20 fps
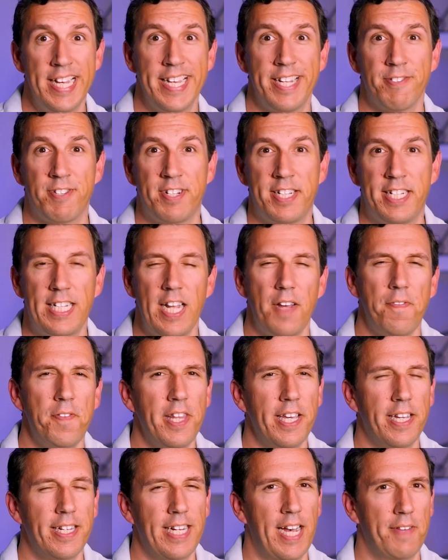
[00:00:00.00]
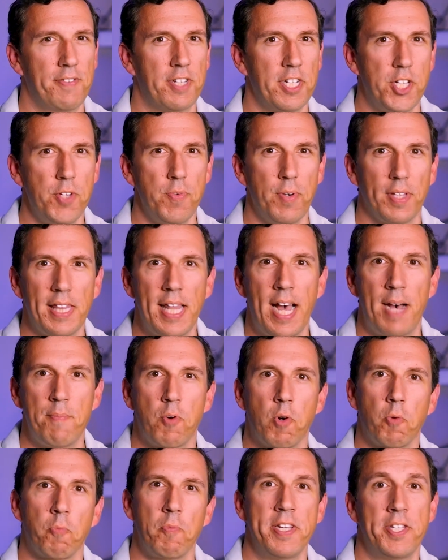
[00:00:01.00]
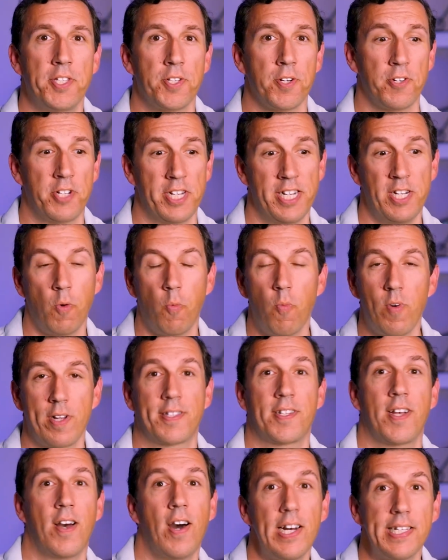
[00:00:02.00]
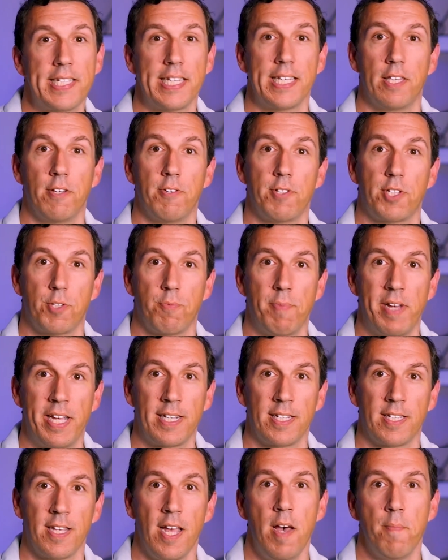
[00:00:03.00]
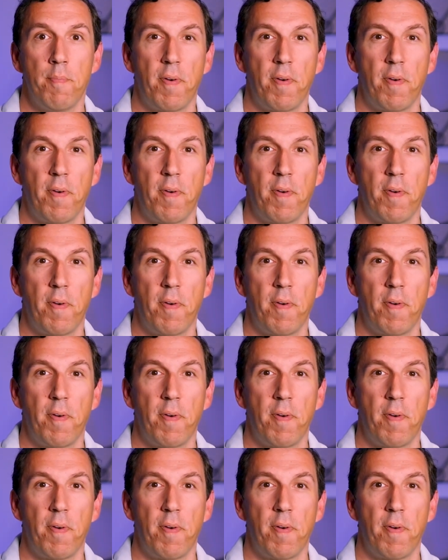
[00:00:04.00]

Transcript: you're definitely going to have to do a lot more research into what's causing those swings